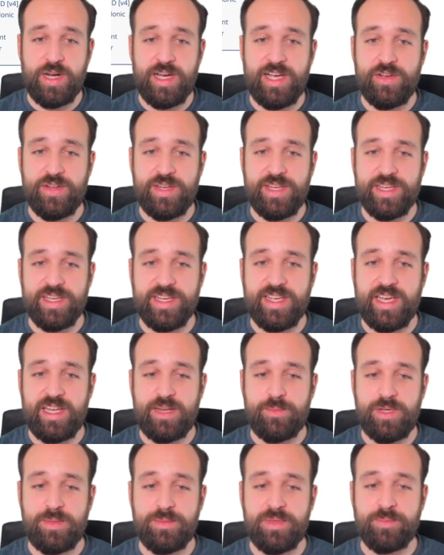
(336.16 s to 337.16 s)
Ionic
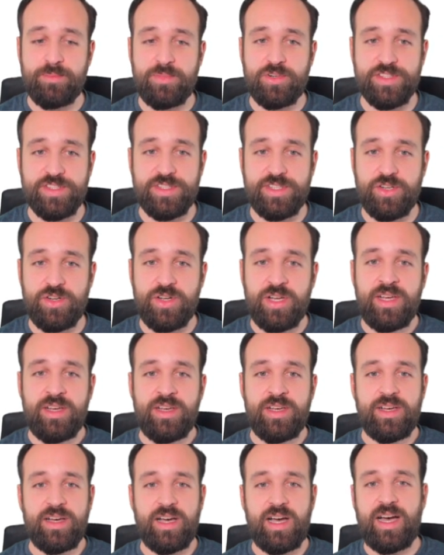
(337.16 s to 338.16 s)
Academy members. So
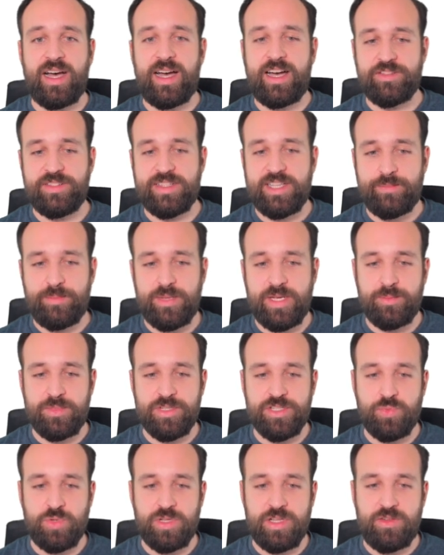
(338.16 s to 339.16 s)
Uh, outside members
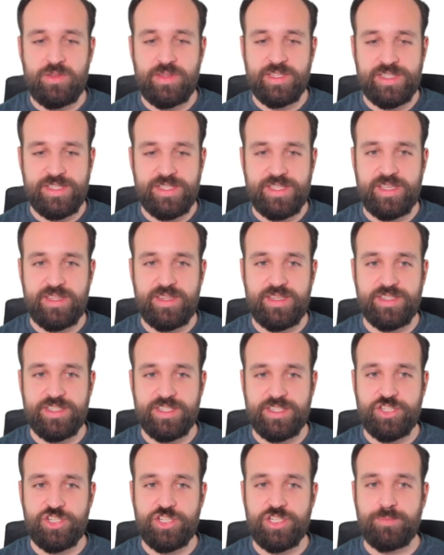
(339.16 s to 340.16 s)
will only see this
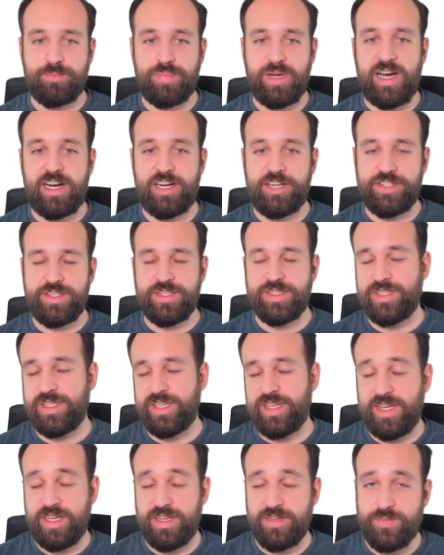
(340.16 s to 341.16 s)
initial part to
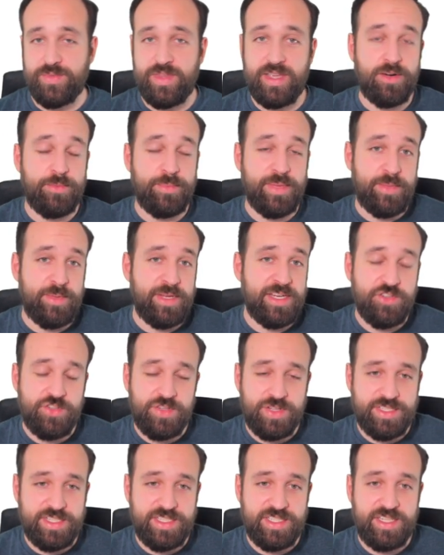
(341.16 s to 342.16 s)
see if they're maybe
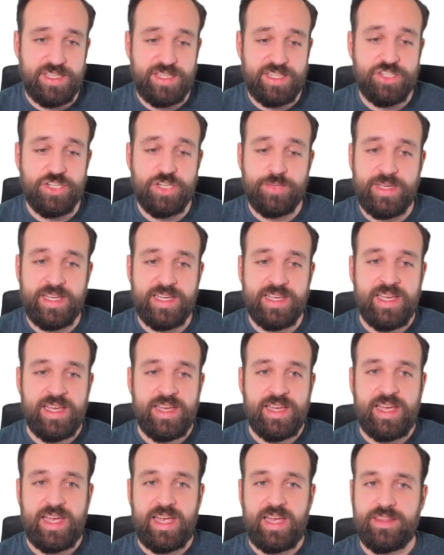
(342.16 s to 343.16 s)
interested in the topic,
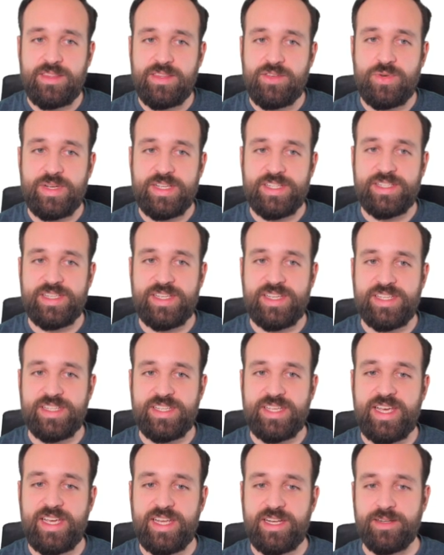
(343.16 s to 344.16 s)
and the rest is
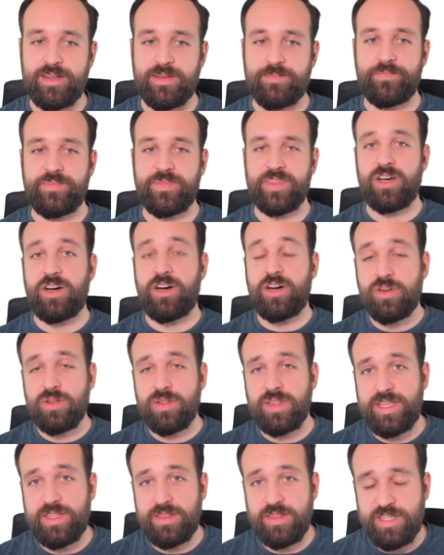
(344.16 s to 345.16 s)
hidden.
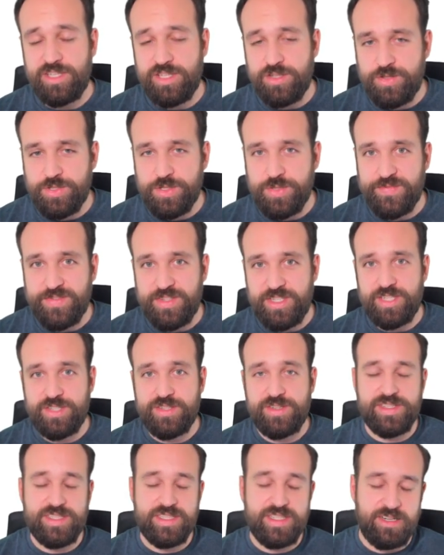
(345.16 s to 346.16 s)
Only the YouTube video
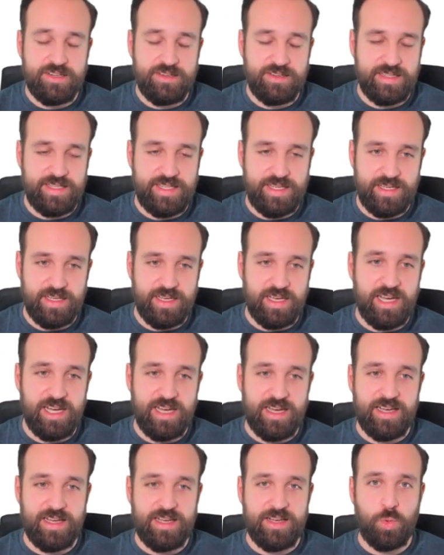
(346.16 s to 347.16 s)
is currently
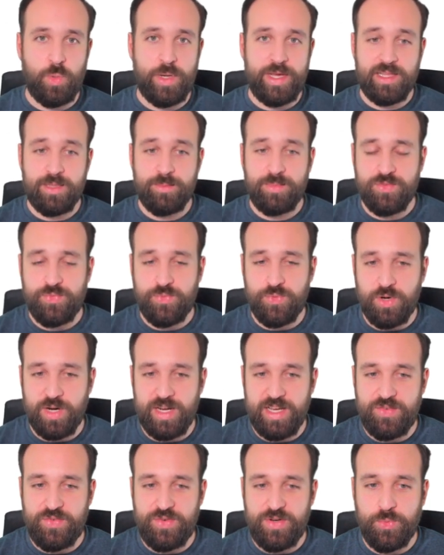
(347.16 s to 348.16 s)
uh, available for
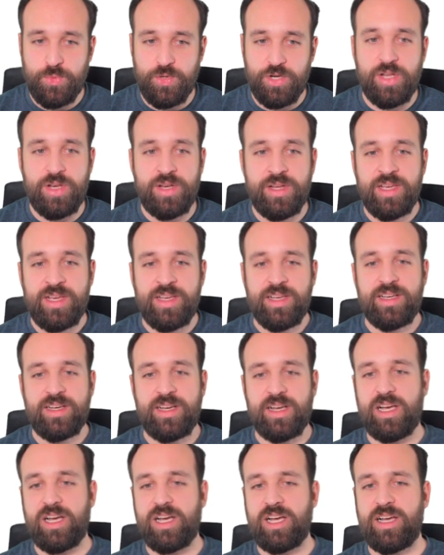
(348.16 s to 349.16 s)
everyone.
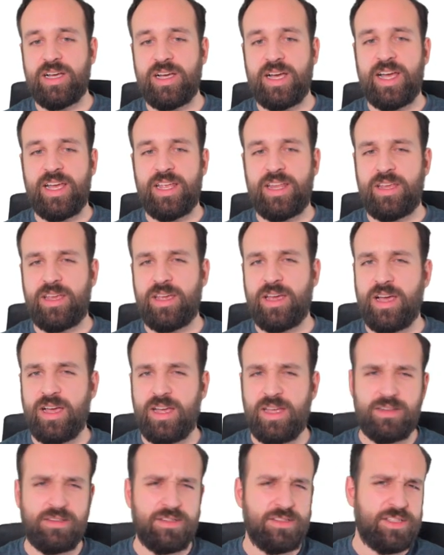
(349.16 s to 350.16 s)
Uh, I,
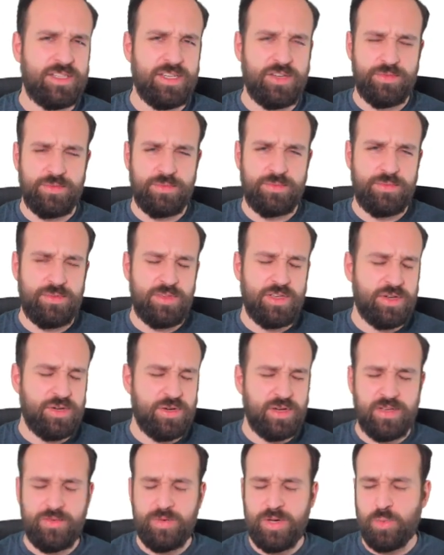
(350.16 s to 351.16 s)
I don't know
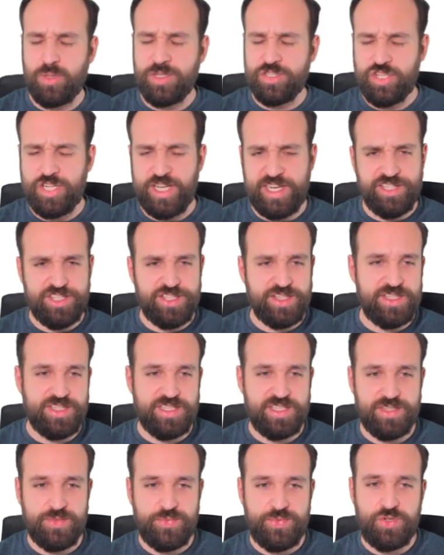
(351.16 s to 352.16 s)
if I will change this in
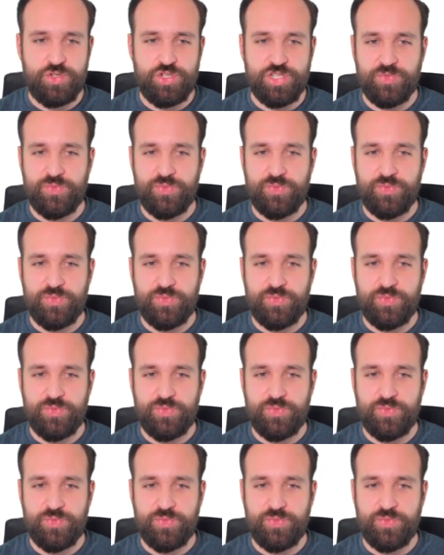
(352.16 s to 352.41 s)
the future.